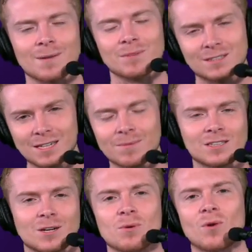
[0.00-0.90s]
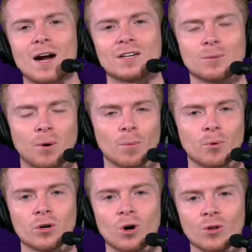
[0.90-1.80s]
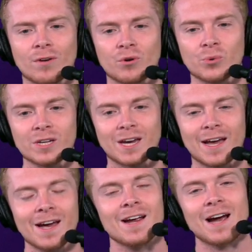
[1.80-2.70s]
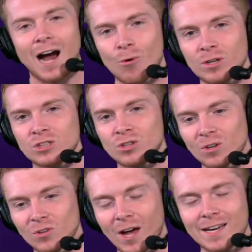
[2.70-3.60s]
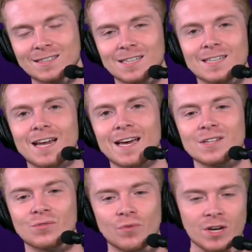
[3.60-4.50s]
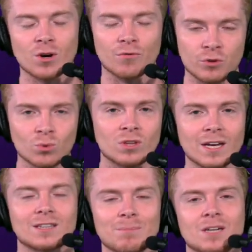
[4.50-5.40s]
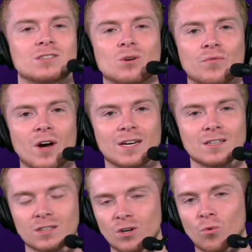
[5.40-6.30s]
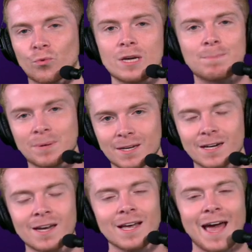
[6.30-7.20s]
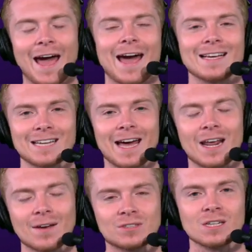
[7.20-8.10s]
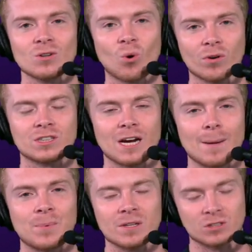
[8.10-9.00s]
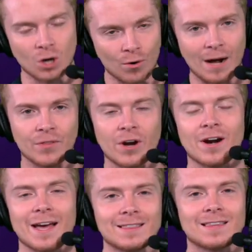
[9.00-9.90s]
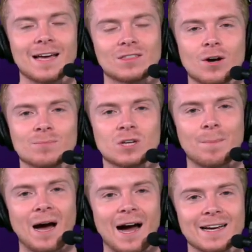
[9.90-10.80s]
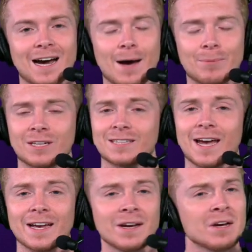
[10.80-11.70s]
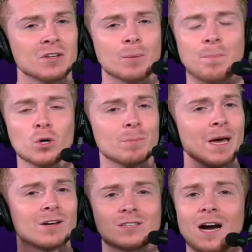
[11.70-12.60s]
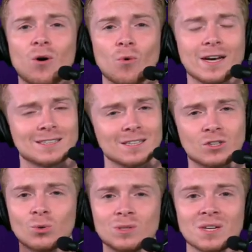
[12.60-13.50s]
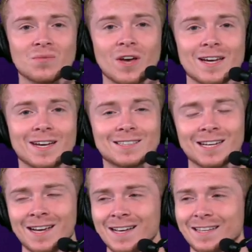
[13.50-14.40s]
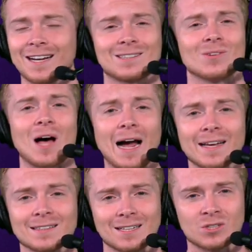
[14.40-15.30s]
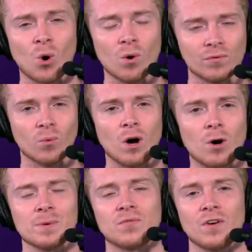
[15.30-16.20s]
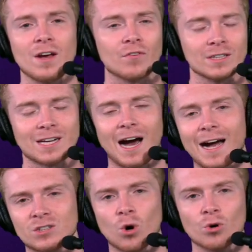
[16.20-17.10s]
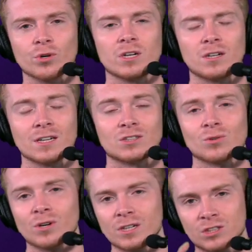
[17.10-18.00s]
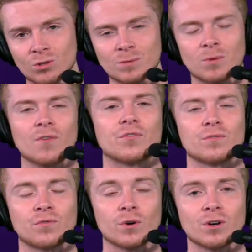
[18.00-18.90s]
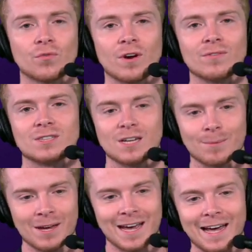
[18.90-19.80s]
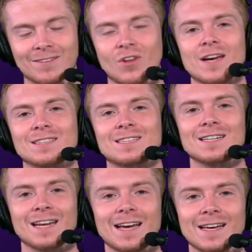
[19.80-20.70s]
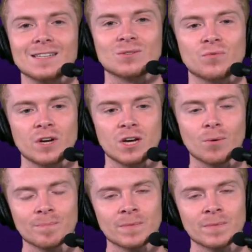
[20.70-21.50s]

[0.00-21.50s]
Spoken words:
the team that's going to be rocking the purple and gold every weekend, I want you to like today's video. If you think the Minnesota Vikings are going to repeat as NFC North champions, go down there, hit that thumbs up icon, because hey, the bookmakers out west, the dudes in Vegas, they got the Lions as overwhelming favorites. I totally disagree. Show some love for your favorite team and like today's video.